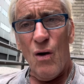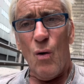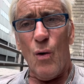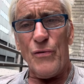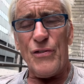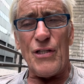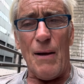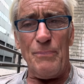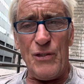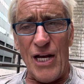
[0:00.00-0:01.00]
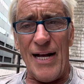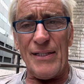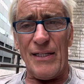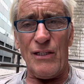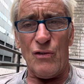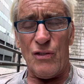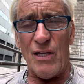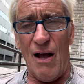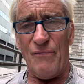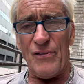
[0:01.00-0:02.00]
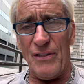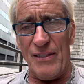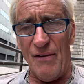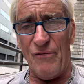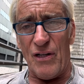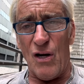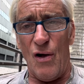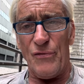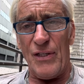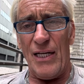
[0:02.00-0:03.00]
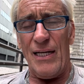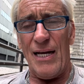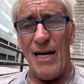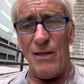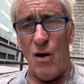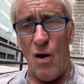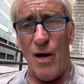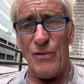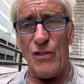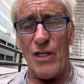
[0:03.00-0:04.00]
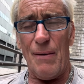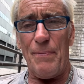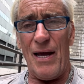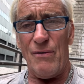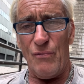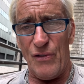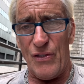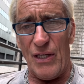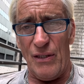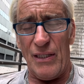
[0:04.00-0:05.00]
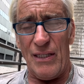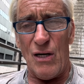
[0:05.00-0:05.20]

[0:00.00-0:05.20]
or subjecting yourself to difficulty and hardship and resilience,